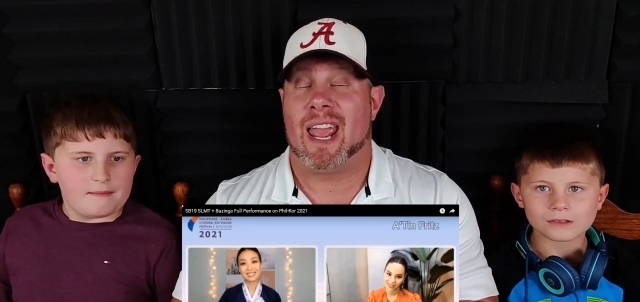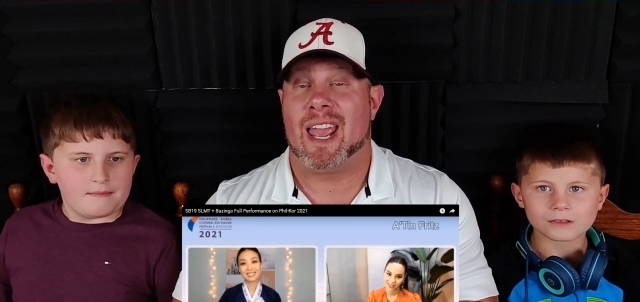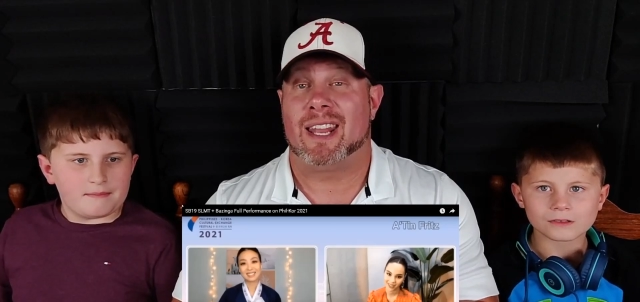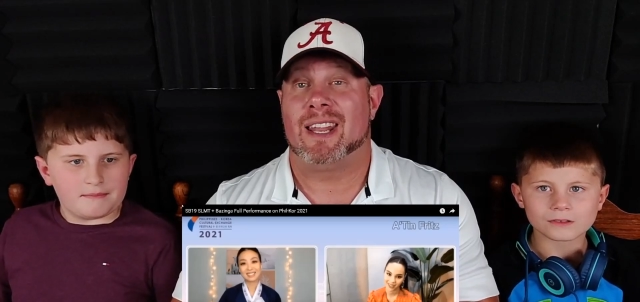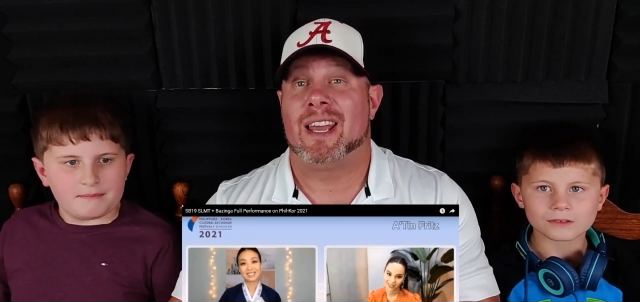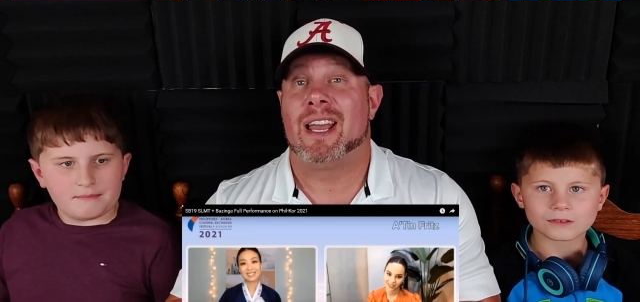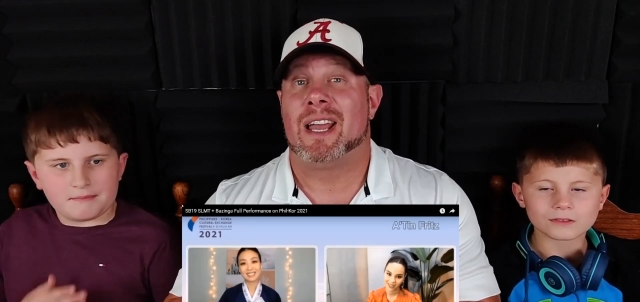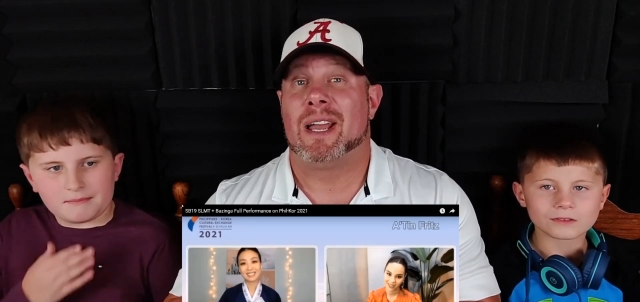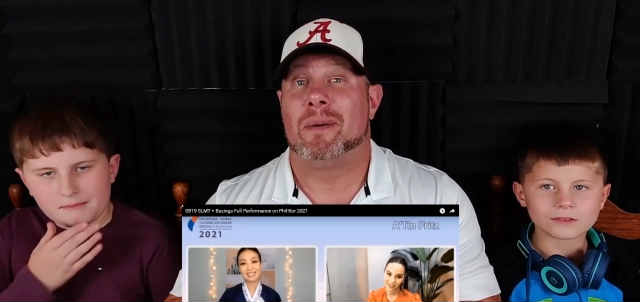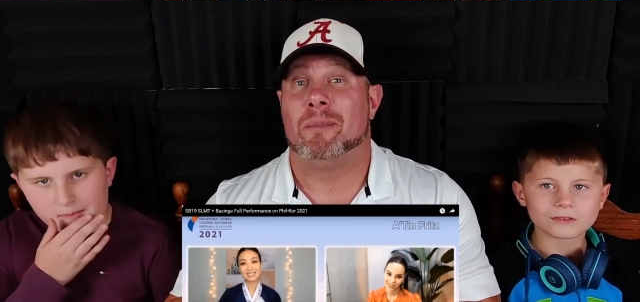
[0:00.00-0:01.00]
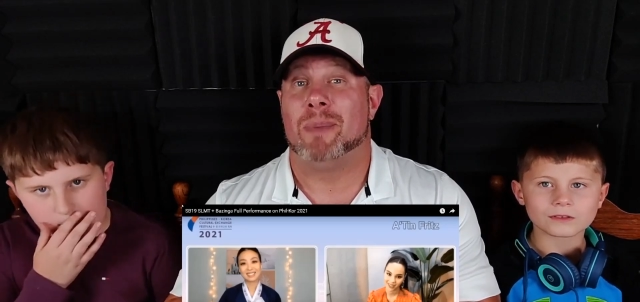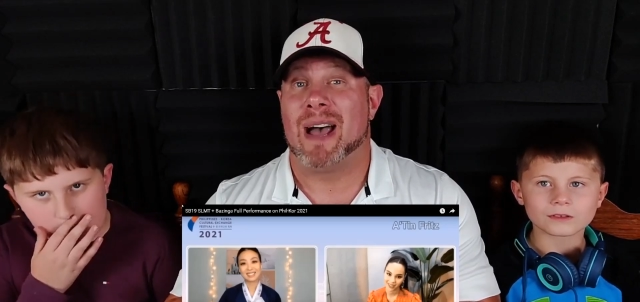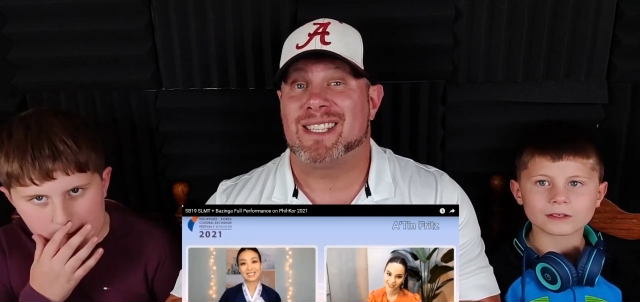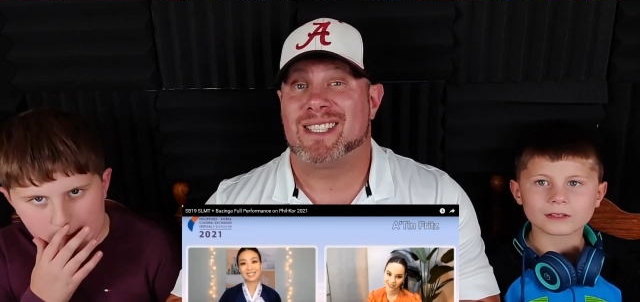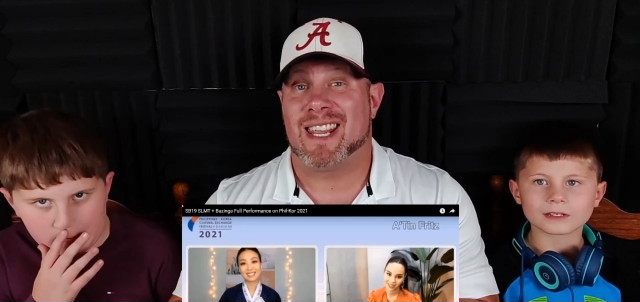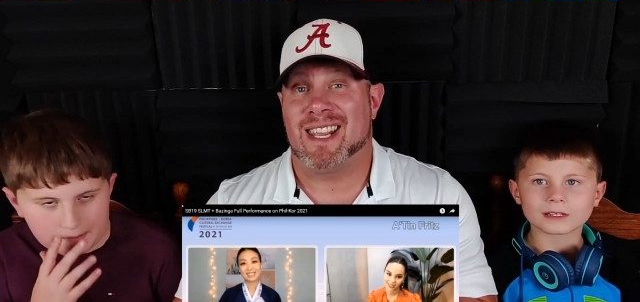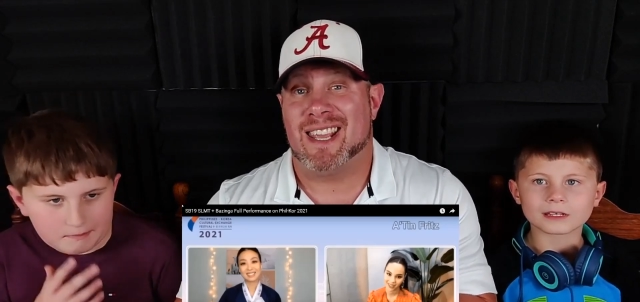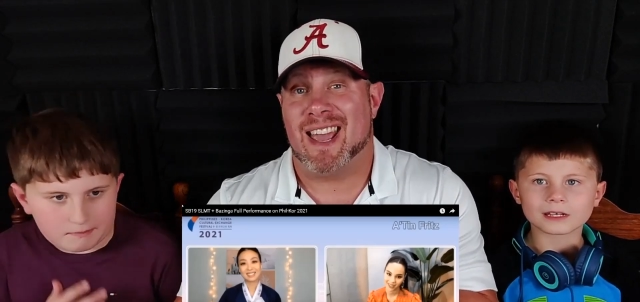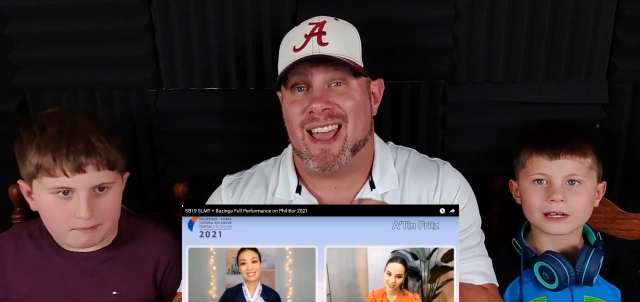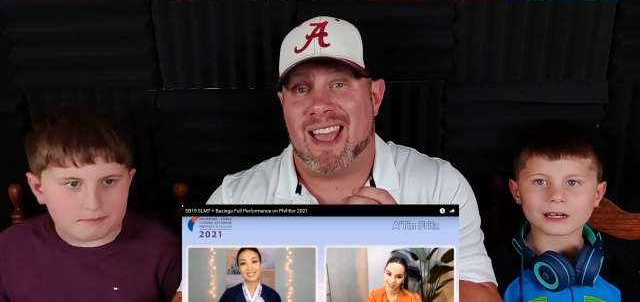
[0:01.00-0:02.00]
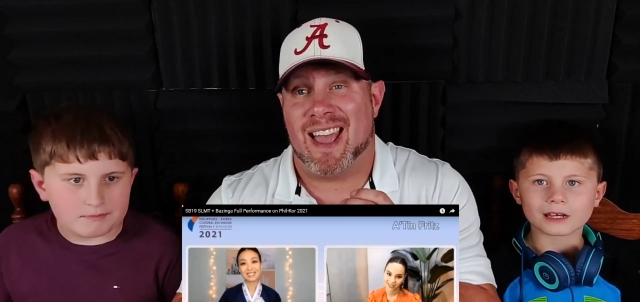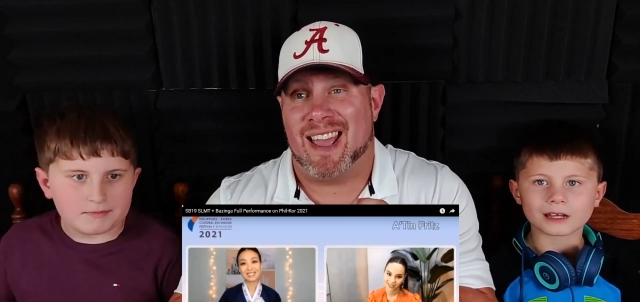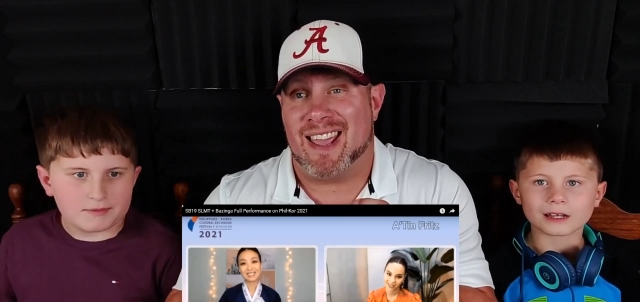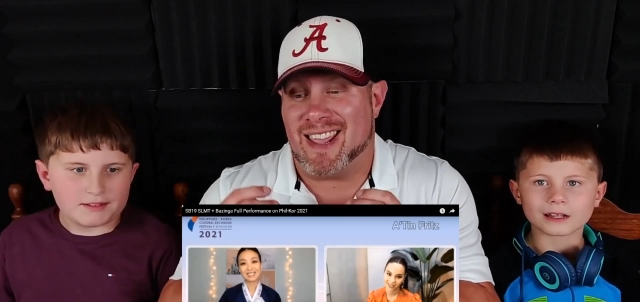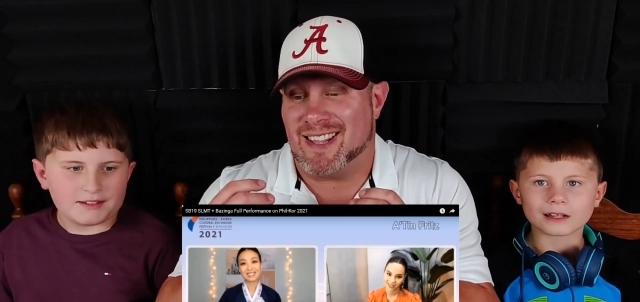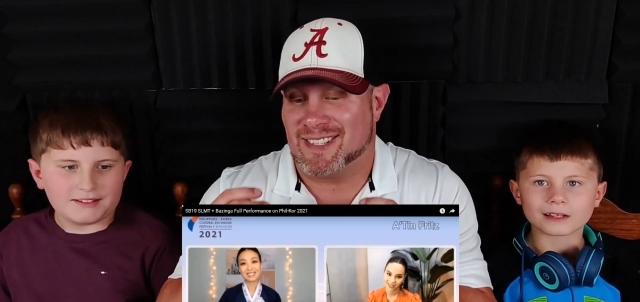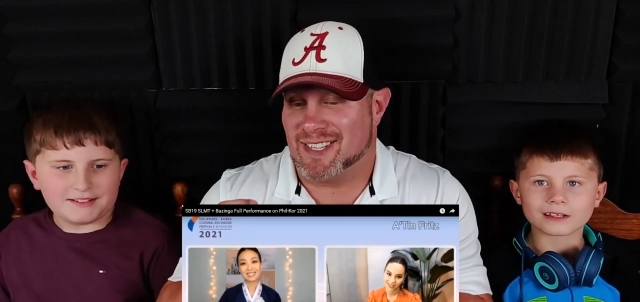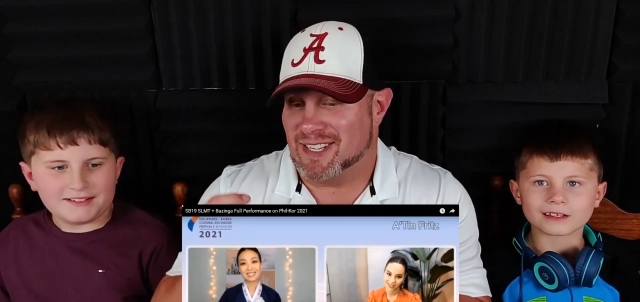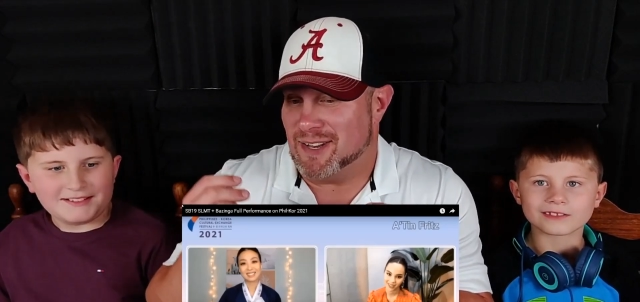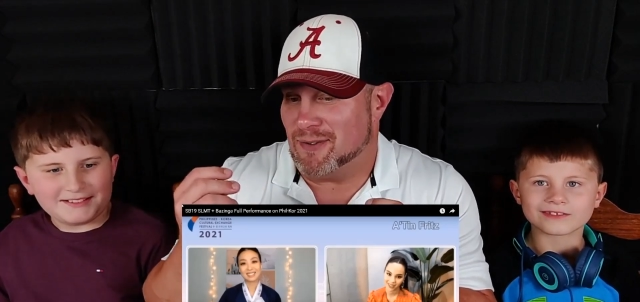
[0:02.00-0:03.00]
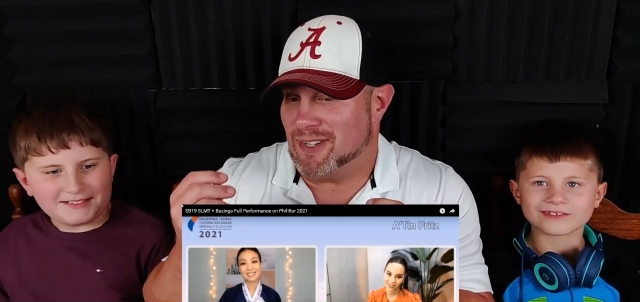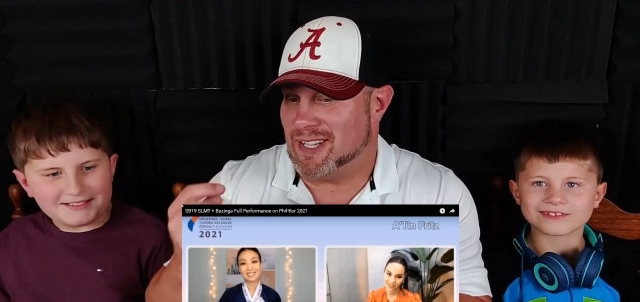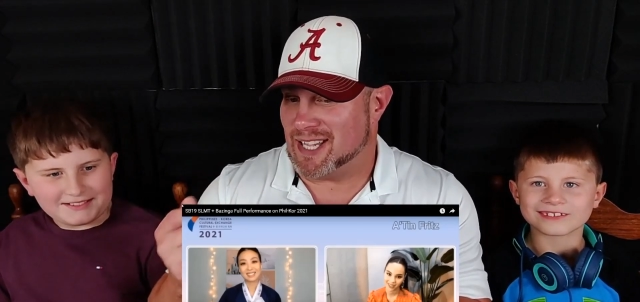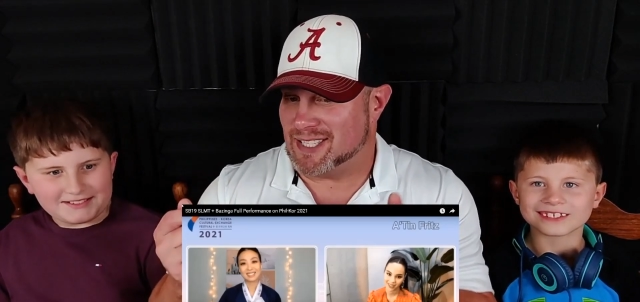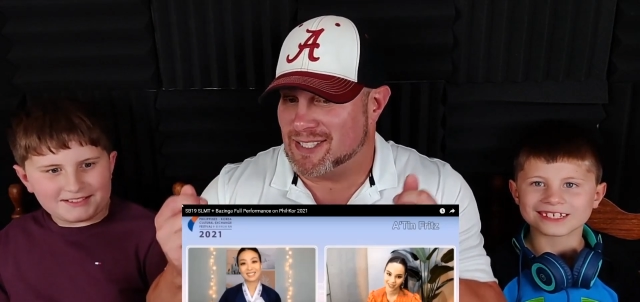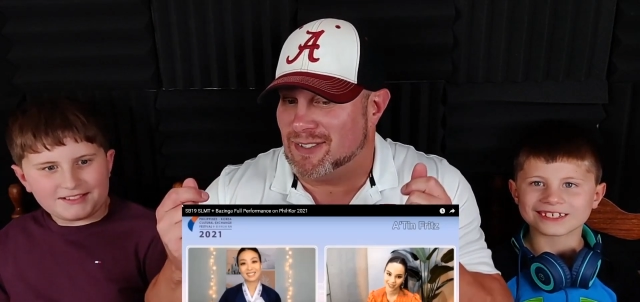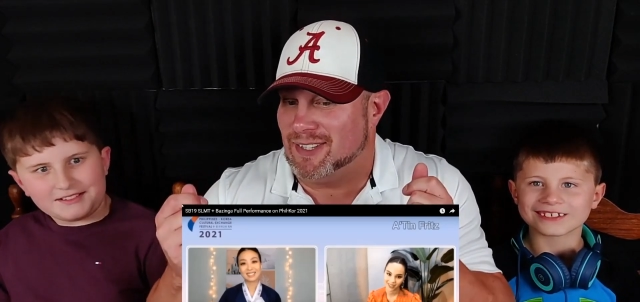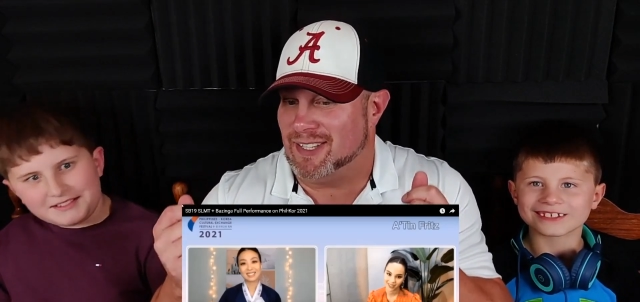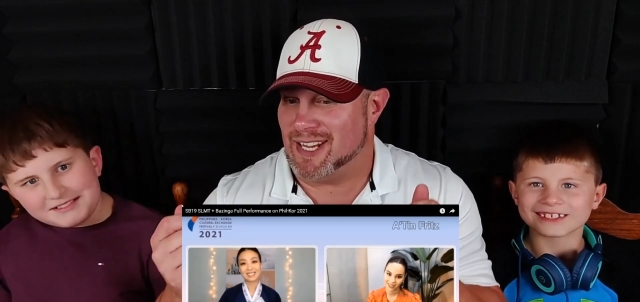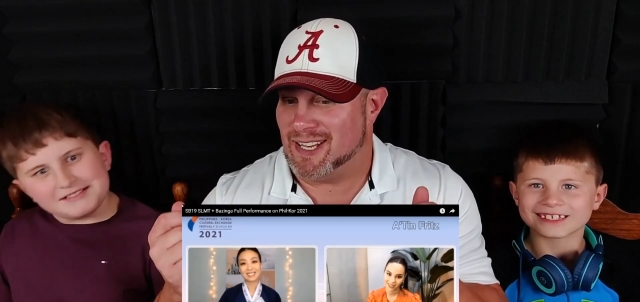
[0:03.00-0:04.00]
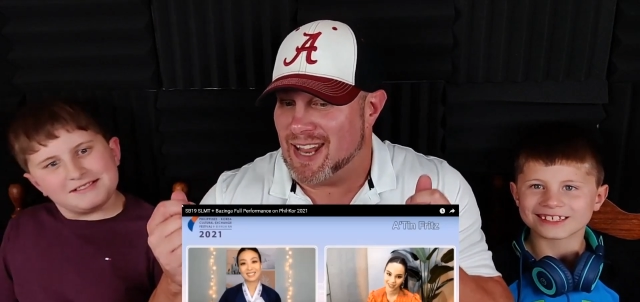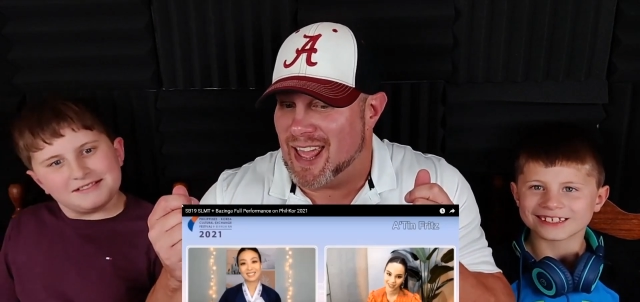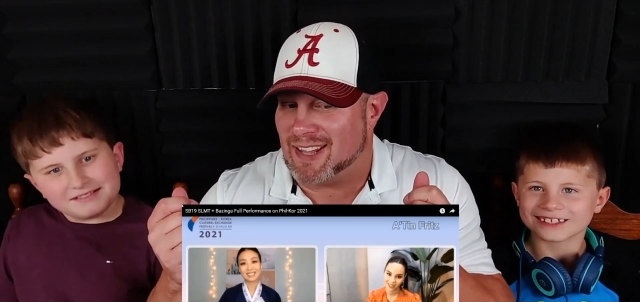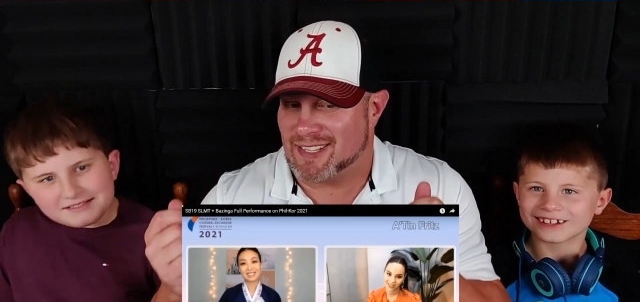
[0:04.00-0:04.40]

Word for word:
Speaker 1: and Bazinga. Hey, no gasolina.